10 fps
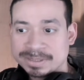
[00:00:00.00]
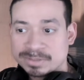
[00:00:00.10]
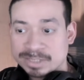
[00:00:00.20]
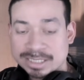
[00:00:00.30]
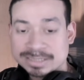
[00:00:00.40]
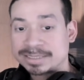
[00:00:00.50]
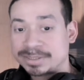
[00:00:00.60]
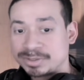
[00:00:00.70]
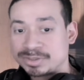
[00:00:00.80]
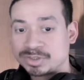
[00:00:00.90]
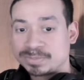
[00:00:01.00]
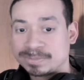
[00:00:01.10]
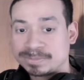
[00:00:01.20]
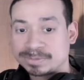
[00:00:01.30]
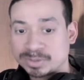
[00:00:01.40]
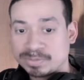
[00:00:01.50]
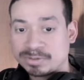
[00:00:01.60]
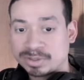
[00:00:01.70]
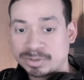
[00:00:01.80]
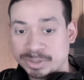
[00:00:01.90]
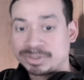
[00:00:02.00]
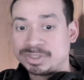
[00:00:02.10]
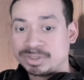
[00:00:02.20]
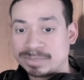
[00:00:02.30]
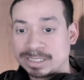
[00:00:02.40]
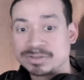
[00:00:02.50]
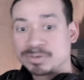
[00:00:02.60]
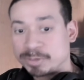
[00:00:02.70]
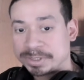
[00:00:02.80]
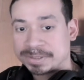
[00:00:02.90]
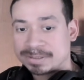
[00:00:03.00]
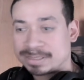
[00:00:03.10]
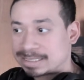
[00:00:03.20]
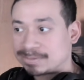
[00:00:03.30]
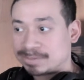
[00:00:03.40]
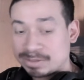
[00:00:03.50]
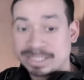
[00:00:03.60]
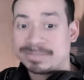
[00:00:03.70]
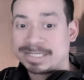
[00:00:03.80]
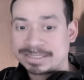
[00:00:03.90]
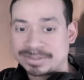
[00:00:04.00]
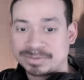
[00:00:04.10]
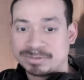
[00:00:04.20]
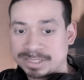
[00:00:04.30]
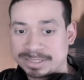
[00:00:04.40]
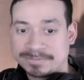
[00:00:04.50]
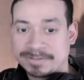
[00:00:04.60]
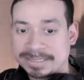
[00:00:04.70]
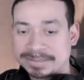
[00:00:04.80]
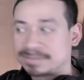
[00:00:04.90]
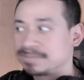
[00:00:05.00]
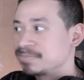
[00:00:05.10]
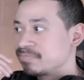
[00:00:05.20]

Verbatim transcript: but contact YouTube support or YouTube on Twitter, and now they'll get back to you really fast.